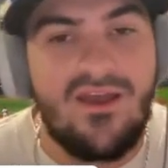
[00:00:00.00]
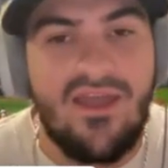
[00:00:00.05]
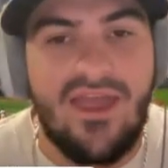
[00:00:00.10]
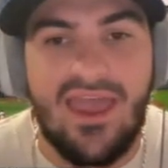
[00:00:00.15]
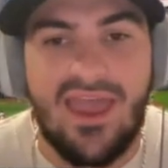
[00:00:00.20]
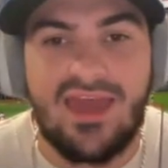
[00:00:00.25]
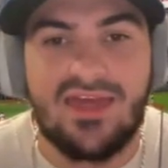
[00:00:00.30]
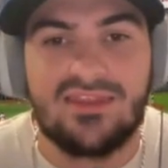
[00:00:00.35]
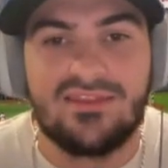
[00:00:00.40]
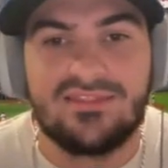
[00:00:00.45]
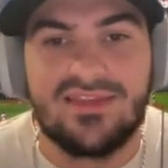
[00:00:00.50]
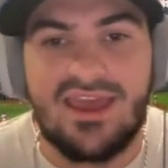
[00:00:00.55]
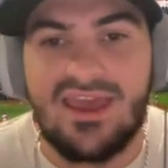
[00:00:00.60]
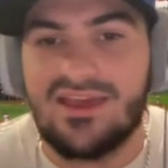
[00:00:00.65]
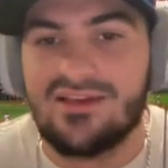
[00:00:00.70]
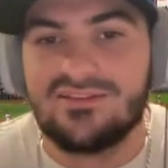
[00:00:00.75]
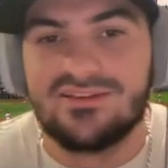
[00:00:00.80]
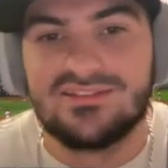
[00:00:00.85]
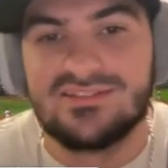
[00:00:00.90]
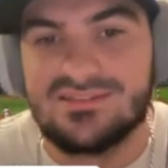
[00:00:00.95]
And the
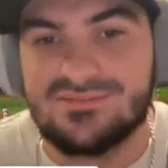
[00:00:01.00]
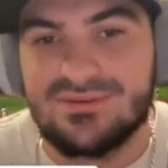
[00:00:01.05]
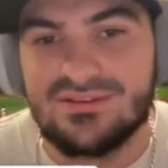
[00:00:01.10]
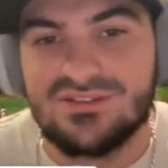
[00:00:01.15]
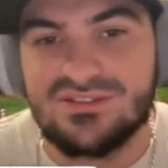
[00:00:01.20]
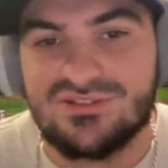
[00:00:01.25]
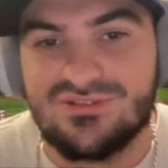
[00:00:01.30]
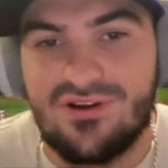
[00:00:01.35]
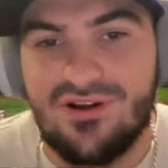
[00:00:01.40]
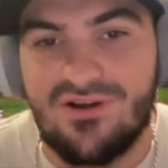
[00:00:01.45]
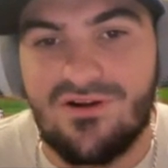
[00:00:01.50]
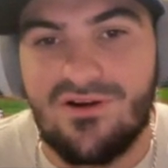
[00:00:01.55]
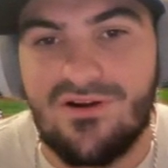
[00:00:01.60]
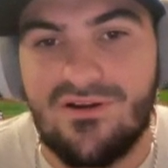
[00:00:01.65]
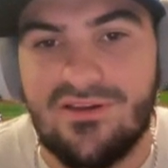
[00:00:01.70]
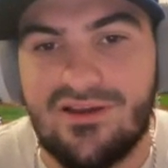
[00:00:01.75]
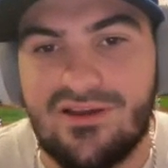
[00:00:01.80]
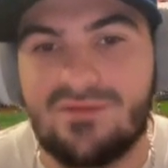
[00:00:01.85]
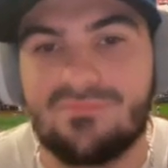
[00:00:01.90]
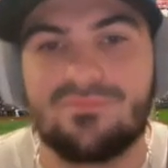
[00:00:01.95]
AL East has been strong all
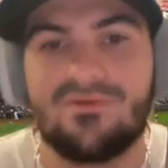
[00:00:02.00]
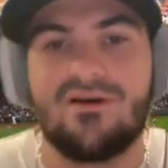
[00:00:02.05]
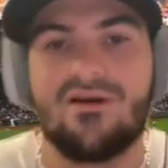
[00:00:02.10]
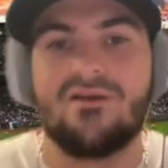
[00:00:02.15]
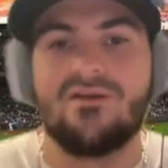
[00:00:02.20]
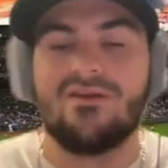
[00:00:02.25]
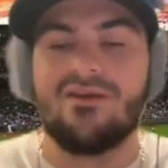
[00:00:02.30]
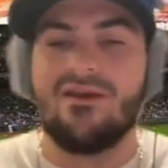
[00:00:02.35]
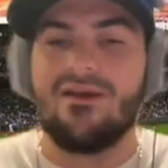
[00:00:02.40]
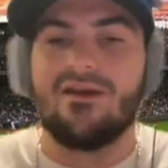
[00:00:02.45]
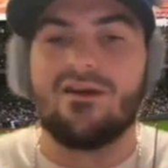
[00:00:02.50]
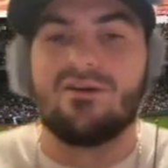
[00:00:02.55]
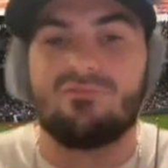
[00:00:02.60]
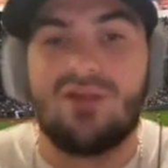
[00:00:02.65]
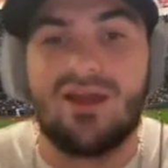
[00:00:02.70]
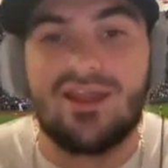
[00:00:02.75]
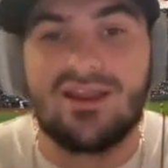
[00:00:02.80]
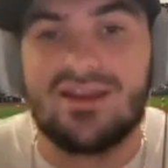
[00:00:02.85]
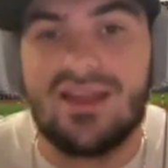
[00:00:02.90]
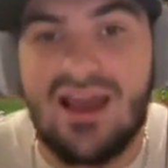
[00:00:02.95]
year, but
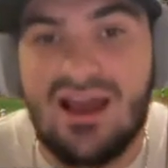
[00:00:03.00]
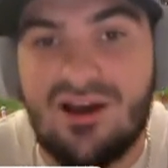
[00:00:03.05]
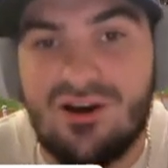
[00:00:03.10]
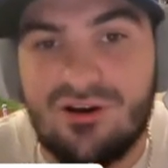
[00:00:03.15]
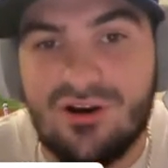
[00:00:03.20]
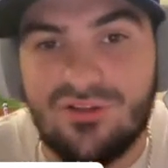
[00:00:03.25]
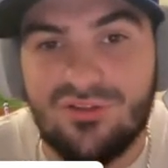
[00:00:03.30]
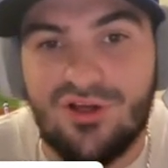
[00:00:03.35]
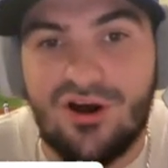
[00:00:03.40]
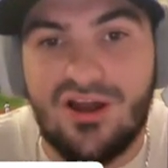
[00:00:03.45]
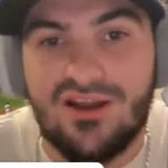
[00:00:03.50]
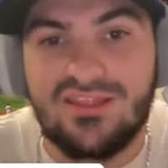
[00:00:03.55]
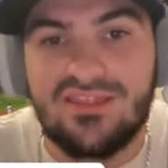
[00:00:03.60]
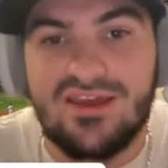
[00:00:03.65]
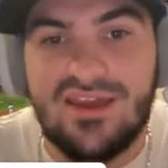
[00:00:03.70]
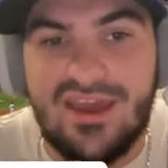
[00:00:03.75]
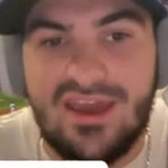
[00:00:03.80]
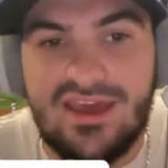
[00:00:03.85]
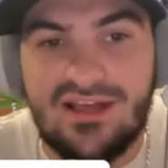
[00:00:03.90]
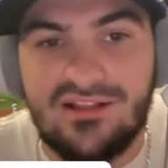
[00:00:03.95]
right now, a lot of
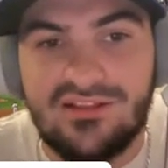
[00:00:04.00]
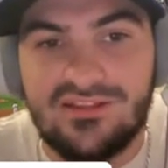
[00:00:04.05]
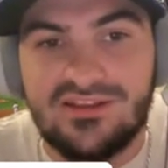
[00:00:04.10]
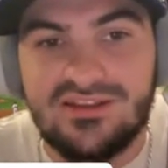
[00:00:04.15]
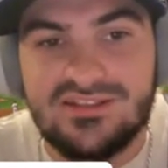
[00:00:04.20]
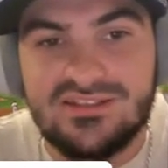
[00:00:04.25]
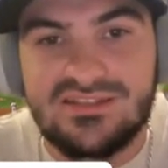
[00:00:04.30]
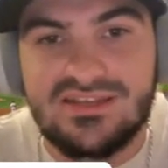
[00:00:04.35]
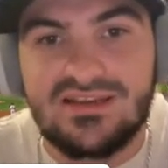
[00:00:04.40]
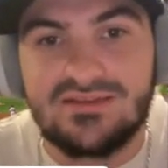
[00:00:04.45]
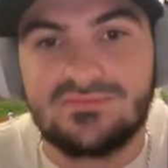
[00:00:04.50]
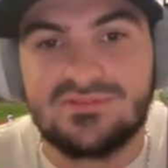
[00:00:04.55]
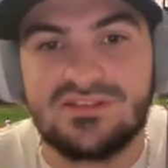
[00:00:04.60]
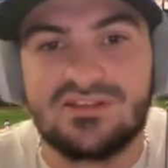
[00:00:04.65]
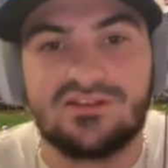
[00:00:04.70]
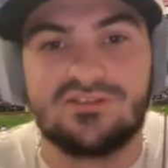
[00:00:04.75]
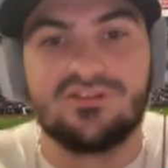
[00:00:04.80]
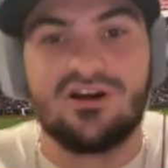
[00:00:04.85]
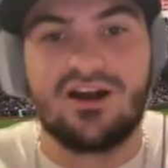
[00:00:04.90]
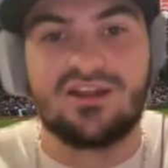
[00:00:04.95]
the AL East teams and
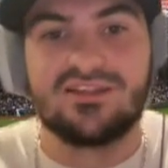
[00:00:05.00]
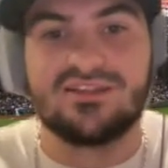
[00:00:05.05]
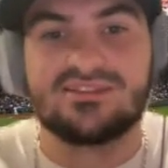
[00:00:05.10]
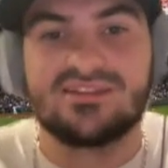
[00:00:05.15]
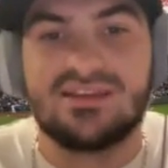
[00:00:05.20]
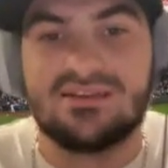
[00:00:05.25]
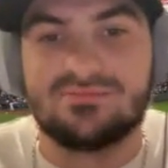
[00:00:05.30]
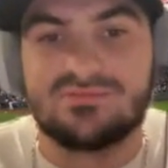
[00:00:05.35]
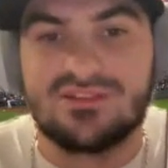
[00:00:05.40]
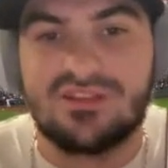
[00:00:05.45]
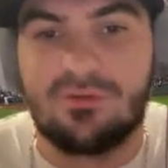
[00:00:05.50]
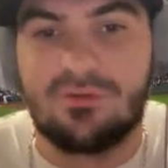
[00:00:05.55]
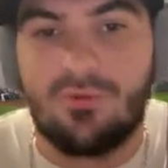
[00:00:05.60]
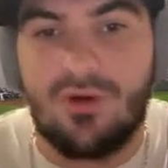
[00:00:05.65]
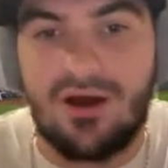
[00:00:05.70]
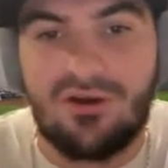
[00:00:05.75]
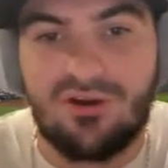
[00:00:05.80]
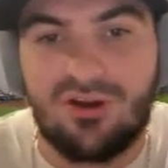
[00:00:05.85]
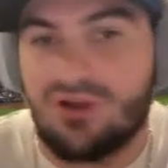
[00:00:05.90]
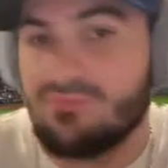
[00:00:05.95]
a lot of the teams in the
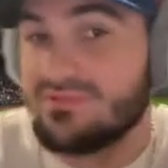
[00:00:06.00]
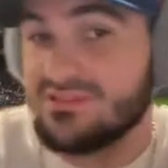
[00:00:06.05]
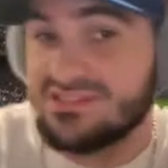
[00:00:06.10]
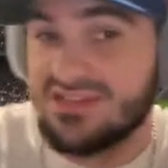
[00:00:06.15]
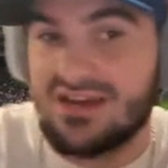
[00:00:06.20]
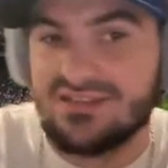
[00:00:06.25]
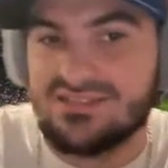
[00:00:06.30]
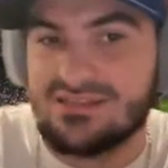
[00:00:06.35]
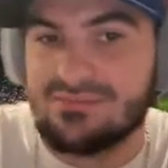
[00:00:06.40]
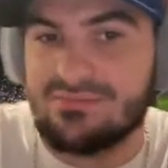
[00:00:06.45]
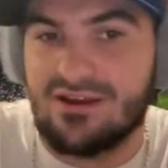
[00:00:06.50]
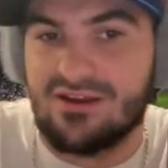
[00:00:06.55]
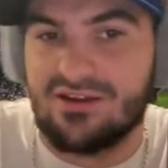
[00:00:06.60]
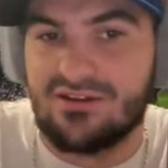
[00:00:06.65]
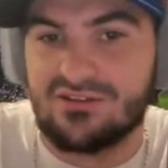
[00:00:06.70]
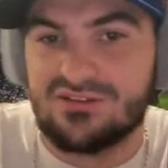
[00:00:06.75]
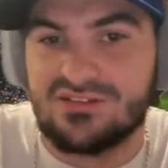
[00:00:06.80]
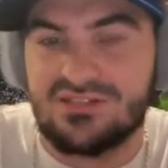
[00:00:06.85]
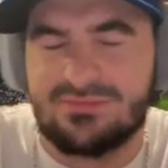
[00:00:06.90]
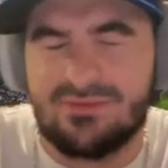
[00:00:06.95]
wild card, besides the
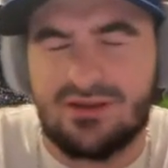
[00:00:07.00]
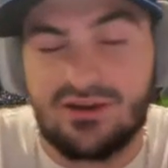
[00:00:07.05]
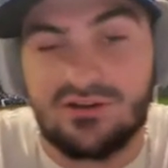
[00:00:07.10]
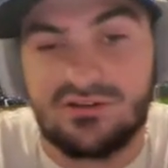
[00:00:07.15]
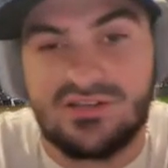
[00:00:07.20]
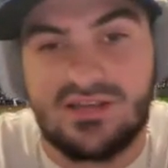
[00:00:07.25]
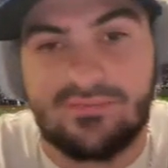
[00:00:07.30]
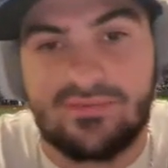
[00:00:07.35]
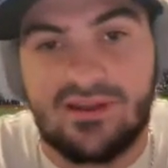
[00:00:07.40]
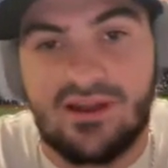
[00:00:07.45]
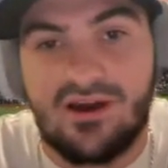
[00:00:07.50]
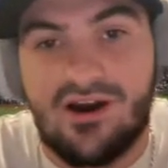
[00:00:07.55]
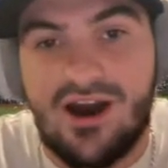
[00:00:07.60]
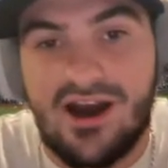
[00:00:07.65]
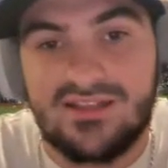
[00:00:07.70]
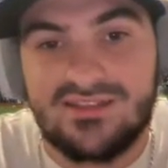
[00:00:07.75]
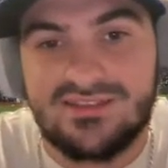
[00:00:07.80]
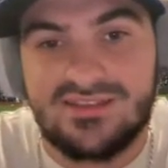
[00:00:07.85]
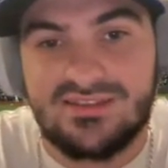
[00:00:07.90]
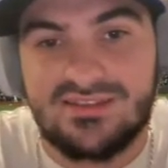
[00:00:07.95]
Mariners, because the Mariners have been
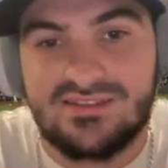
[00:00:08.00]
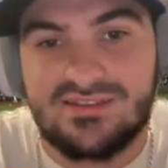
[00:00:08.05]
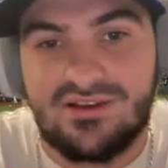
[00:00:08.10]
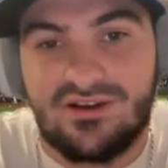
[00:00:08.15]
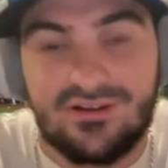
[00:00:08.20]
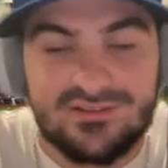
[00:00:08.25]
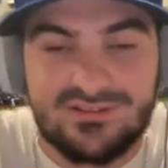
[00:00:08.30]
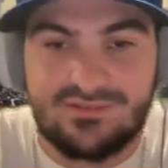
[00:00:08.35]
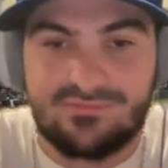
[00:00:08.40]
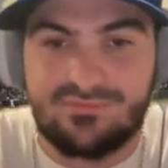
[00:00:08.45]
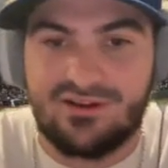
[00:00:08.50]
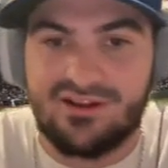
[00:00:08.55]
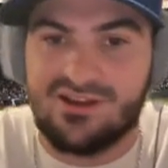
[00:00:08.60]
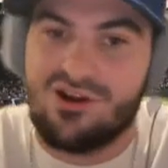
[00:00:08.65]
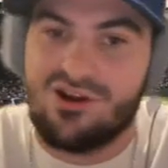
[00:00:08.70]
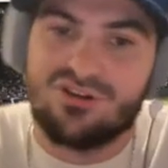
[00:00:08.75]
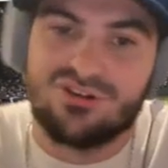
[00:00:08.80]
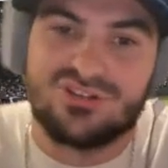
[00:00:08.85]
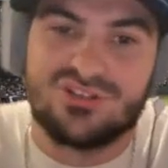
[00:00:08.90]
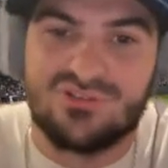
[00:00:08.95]
hot since the All-Star break,
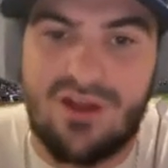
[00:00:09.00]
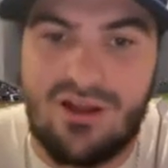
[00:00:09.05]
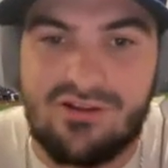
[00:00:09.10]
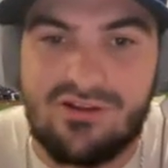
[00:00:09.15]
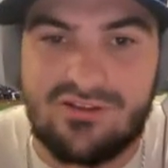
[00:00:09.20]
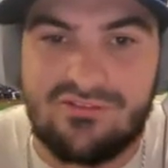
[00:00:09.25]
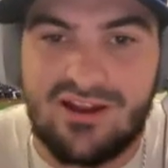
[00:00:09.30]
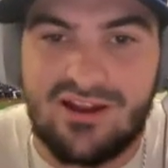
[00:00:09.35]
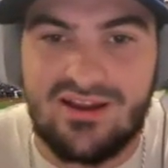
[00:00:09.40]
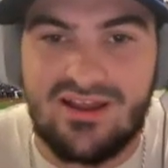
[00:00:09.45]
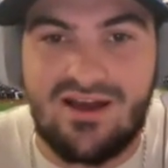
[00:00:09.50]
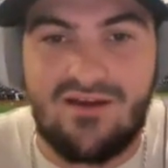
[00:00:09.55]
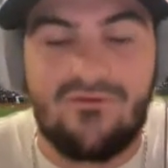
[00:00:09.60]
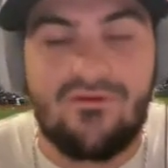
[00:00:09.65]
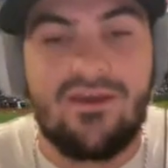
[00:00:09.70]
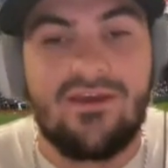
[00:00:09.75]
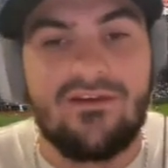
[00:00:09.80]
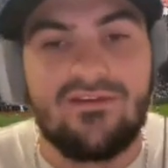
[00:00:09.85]
are struggling right now.